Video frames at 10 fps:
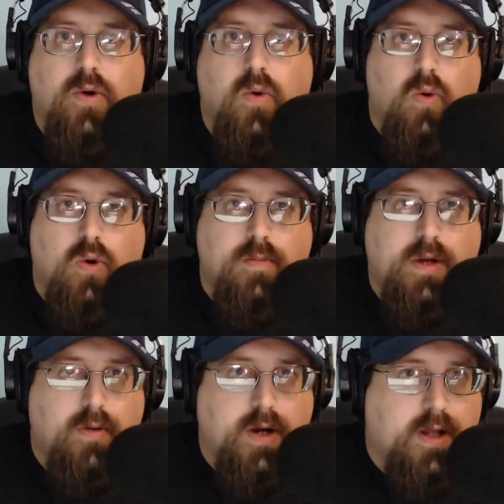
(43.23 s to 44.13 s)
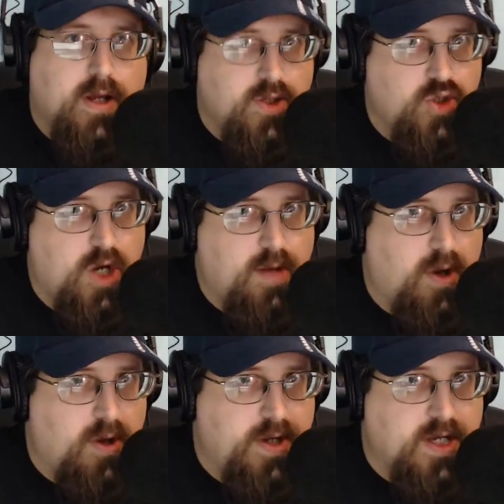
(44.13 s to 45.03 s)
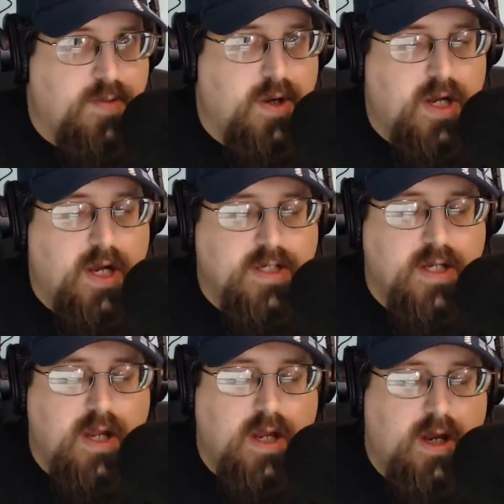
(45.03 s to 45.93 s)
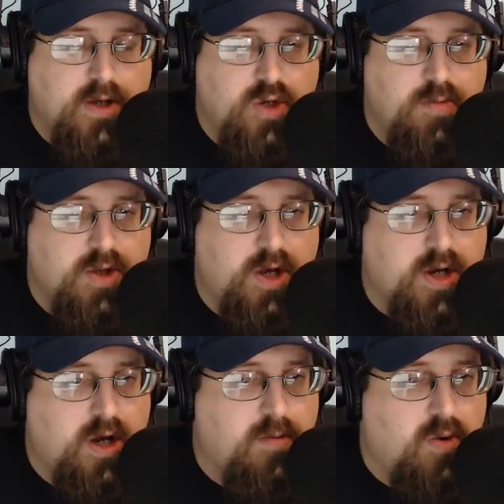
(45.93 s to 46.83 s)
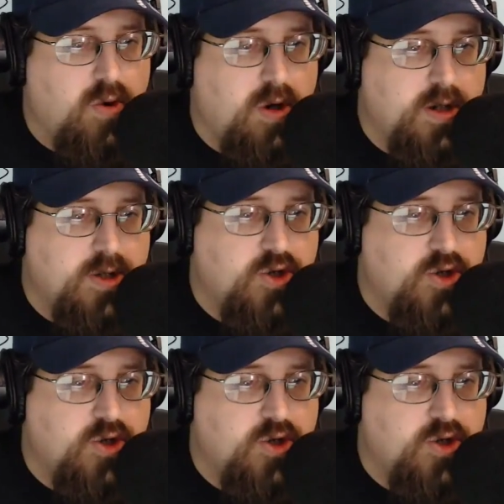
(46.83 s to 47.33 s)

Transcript: or me directly at jpoliticspodcast@gmail.com or on